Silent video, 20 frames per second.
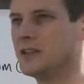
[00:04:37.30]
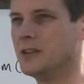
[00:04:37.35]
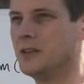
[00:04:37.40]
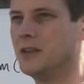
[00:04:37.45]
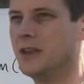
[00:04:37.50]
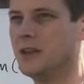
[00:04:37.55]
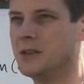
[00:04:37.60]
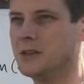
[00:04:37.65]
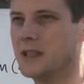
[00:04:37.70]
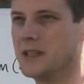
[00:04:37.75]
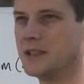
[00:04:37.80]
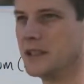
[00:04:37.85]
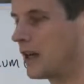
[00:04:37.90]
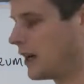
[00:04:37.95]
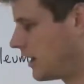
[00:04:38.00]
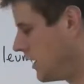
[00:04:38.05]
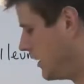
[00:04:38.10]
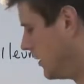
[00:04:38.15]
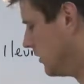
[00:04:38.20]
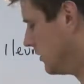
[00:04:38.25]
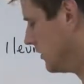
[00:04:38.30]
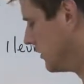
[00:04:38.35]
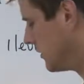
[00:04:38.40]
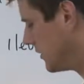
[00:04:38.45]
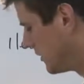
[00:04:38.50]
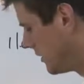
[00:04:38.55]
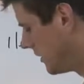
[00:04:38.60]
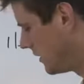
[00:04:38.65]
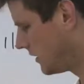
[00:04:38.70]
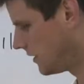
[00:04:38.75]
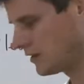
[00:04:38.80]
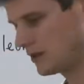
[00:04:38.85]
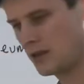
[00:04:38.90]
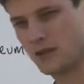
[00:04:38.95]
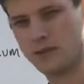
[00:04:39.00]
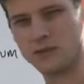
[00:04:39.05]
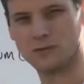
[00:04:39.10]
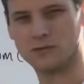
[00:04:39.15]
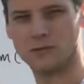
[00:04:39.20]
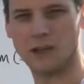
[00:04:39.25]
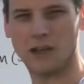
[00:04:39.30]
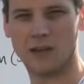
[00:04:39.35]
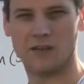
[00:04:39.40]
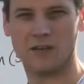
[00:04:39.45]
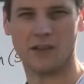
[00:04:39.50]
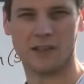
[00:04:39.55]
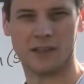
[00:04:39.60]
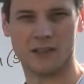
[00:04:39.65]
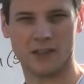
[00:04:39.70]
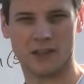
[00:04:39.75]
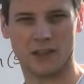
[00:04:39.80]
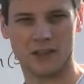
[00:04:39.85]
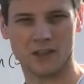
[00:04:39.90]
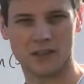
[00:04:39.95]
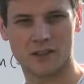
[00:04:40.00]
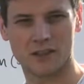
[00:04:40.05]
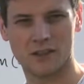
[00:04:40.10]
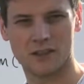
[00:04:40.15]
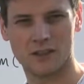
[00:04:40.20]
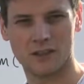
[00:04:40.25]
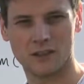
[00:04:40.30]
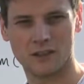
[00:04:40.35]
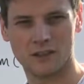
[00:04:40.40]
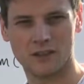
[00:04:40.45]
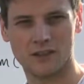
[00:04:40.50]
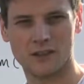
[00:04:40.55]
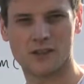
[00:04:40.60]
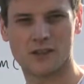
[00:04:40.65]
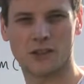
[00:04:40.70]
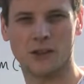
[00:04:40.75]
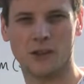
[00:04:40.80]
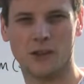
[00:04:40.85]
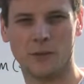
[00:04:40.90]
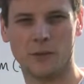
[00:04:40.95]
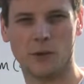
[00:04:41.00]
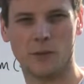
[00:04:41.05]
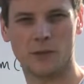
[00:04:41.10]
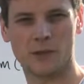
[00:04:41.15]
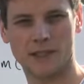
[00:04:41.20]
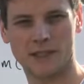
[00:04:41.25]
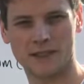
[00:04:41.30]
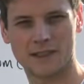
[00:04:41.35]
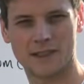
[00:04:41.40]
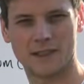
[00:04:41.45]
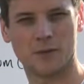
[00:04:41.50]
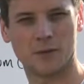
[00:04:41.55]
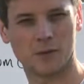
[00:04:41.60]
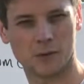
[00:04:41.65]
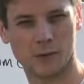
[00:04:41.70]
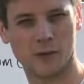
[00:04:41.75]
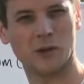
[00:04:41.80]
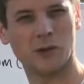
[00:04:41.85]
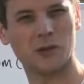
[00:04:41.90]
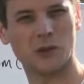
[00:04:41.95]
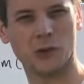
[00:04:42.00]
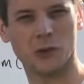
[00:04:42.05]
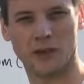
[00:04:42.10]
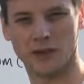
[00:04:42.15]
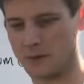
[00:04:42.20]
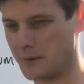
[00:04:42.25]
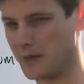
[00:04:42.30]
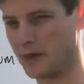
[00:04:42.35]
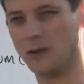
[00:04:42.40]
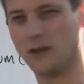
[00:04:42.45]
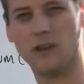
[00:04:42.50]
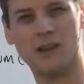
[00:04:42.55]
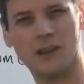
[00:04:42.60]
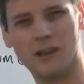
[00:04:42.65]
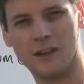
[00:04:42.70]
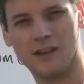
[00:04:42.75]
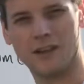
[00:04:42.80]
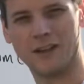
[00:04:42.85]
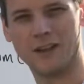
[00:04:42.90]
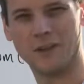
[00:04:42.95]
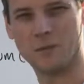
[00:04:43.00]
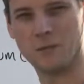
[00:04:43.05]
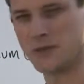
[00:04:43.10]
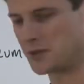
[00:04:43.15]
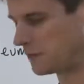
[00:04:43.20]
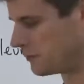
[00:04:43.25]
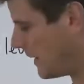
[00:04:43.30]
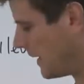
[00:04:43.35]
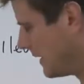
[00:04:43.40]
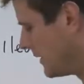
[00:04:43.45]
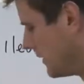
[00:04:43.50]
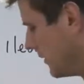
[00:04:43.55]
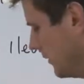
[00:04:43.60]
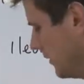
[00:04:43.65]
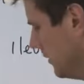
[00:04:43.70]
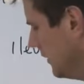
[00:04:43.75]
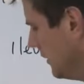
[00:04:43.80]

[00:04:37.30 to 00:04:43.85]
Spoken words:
those as ions rather than just sodium or potassium, because we're not talking about lumps of metal